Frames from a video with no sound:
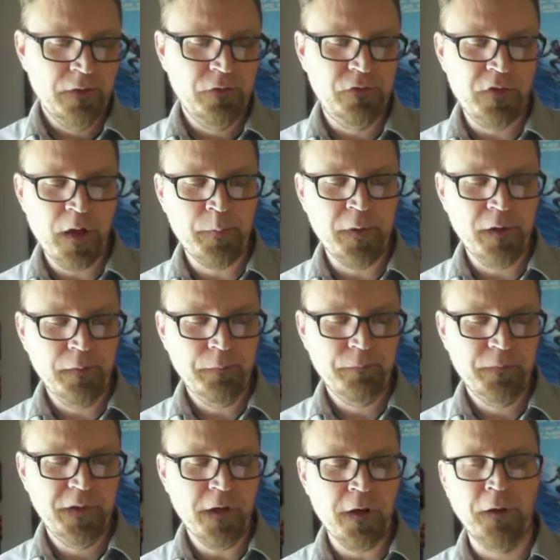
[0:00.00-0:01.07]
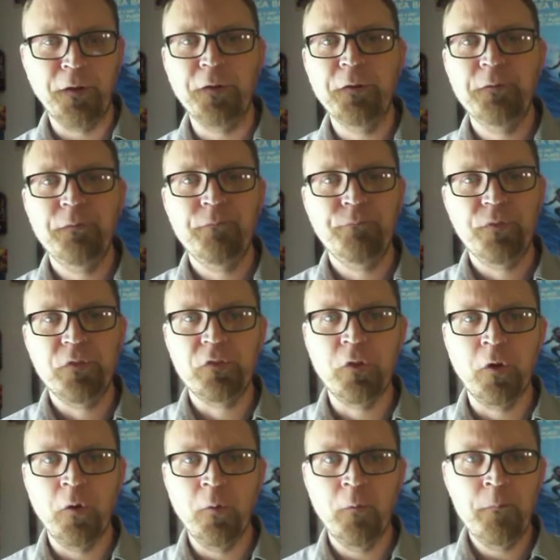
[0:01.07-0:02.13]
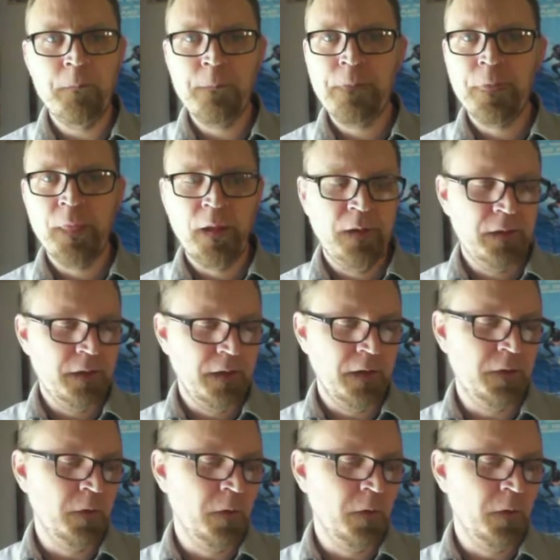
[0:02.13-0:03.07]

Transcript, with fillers: Gemma Young, so and